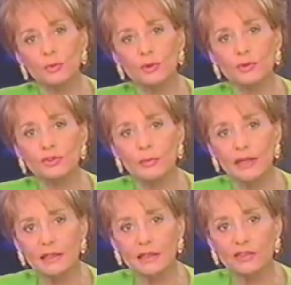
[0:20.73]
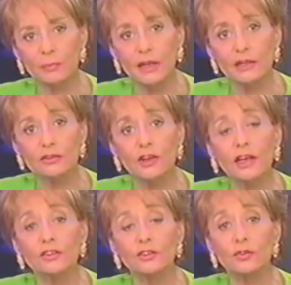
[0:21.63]
abuse made against Michael
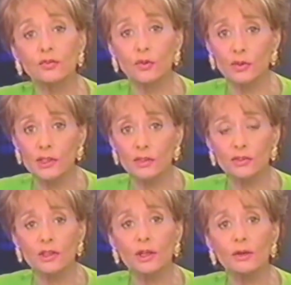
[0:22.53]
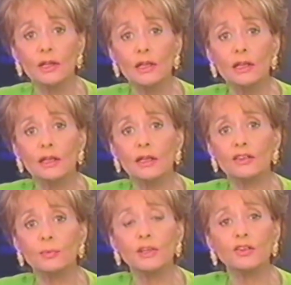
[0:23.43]
Jackson 4 years ago, he
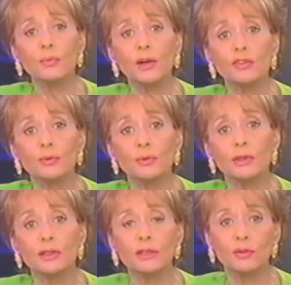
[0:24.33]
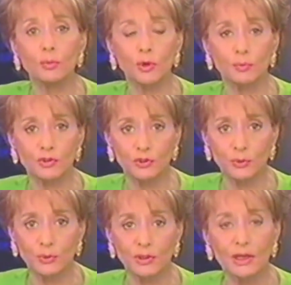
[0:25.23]
has been, if possible, even more
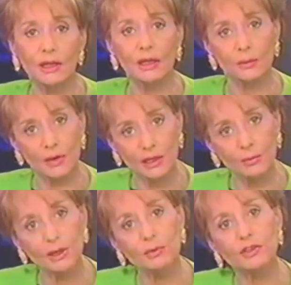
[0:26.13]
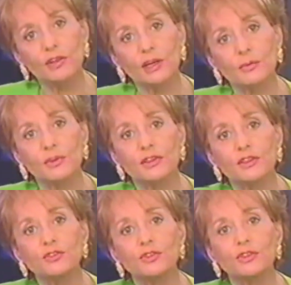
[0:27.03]
pursued. And by the way, we checked with the
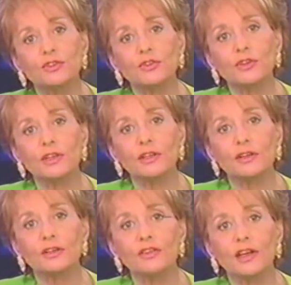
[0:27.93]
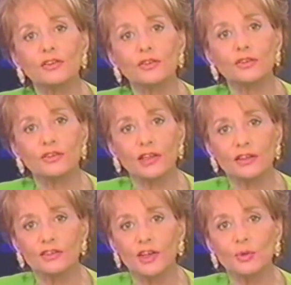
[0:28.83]
district attorney in Los Angeles
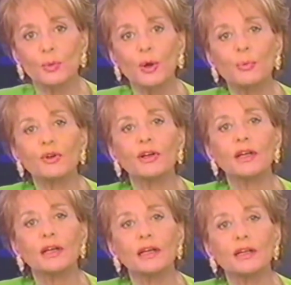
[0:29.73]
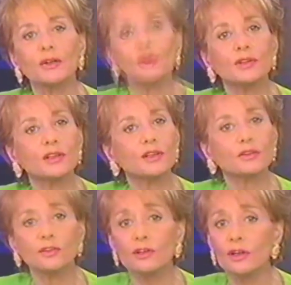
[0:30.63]
and in Santa Barbara and learned that
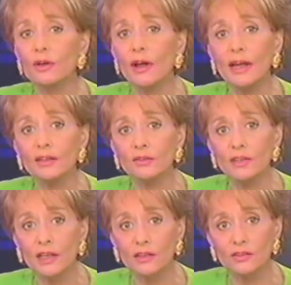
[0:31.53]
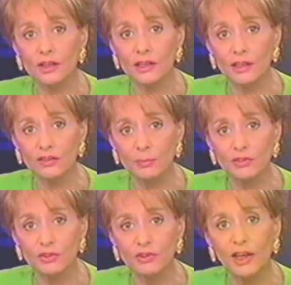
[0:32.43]
there is no active case against
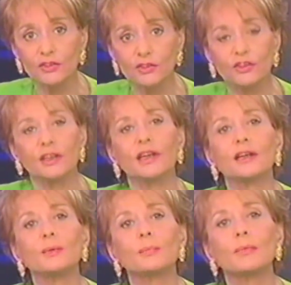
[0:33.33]
Mr. Jackson today.